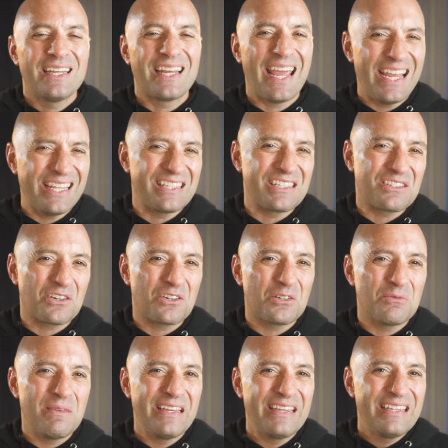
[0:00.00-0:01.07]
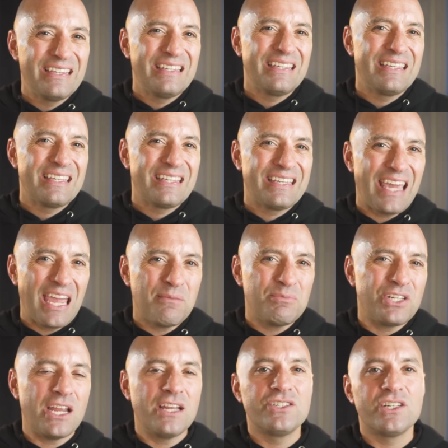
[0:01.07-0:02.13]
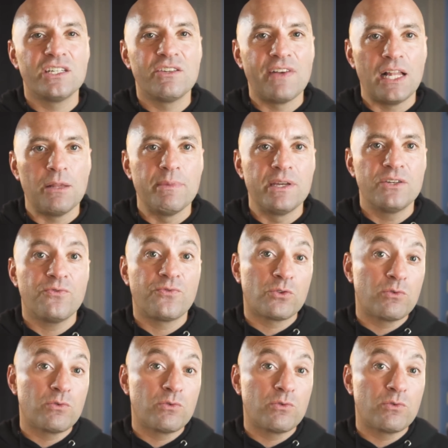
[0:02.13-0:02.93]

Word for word: and I hate this term, game-changing development for